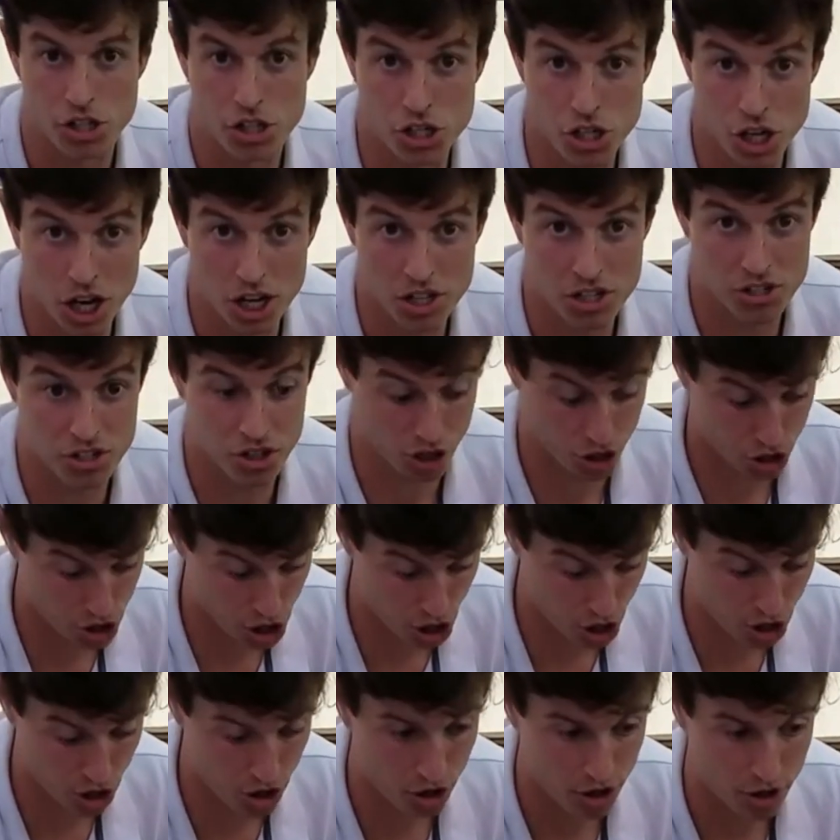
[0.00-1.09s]
just
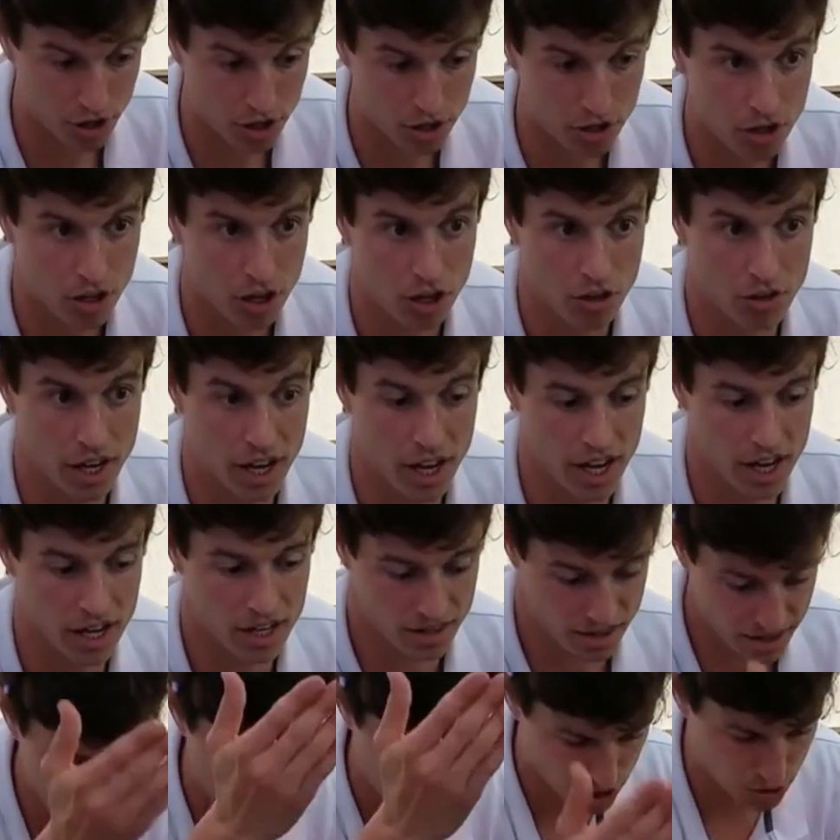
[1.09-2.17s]
occurred, okay?
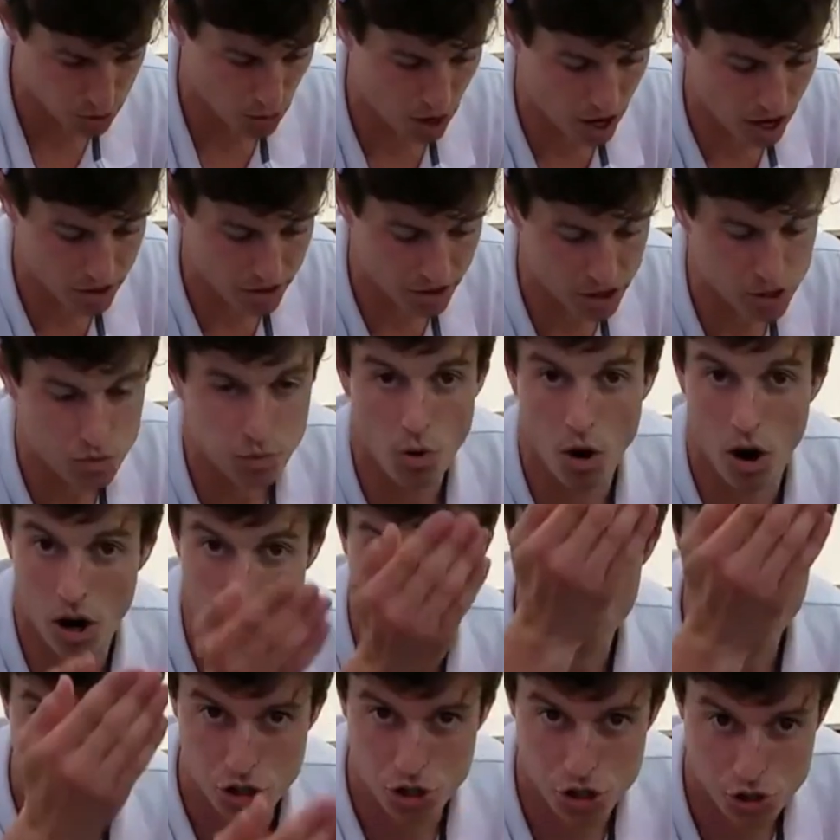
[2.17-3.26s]
That's why this
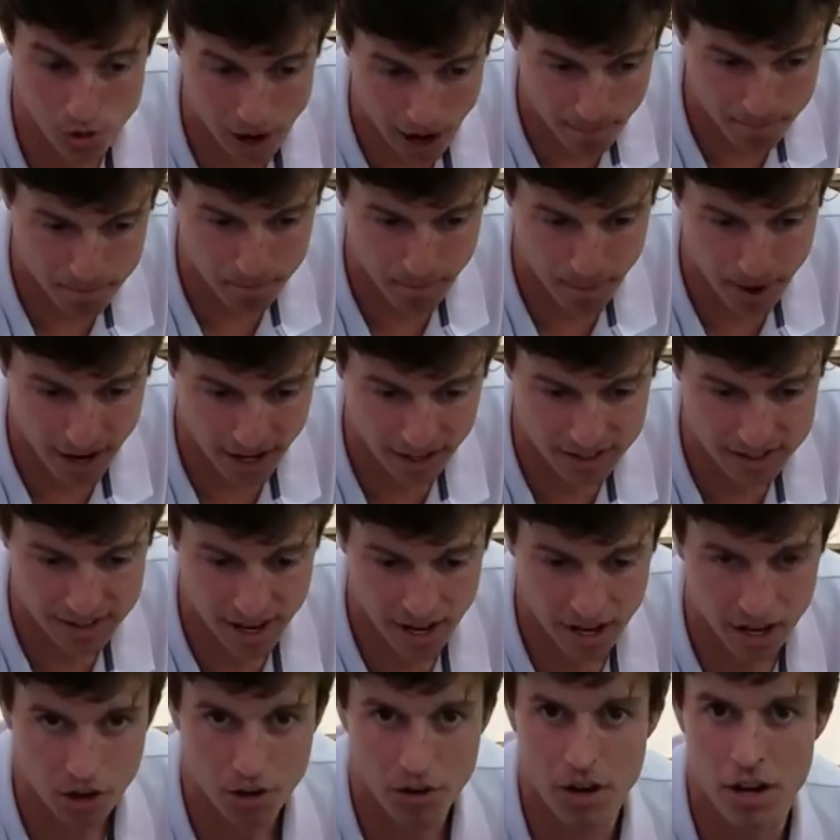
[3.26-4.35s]
water dropped back
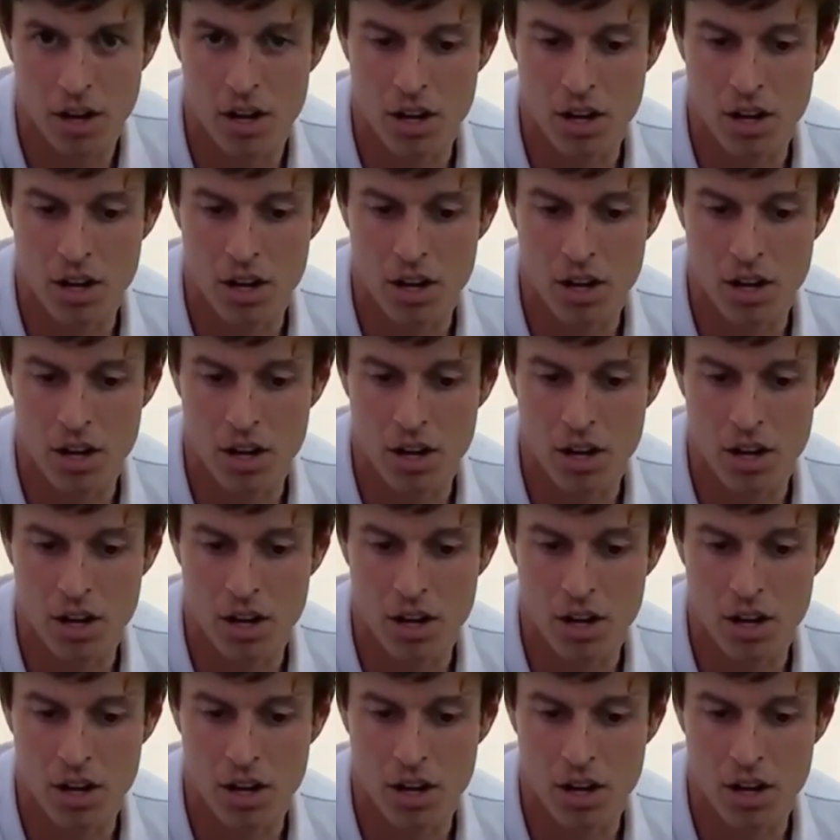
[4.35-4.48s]
down.